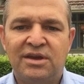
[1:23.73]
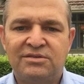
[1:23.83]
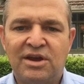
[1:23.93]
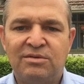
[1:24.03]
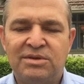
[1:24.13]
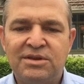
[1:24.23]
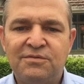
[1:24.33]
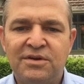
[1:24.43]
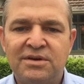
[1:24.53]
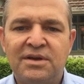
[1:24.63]
is going to be
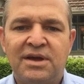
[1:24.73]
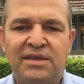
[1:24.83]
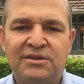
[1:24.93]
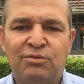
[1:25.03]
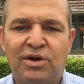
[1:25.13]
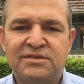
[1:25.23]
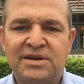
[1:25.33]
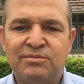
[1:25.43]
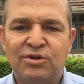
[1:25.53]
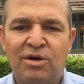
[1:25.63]
different and that's why
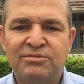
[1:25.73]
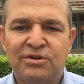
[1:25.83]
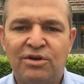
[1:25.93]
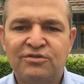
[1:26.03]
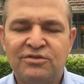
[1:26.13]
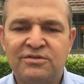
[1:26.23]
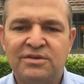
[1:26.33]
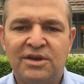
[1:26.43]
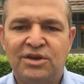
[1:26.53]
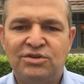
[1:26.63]
sometimes at auctions
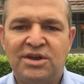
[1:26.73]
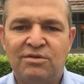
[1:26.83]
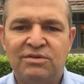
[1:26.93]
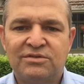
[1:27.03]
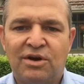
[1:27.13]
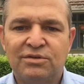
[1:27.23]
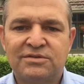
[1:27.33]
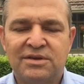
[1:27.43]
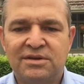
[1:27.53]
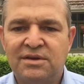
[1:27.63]
you get
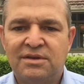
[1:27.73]
results that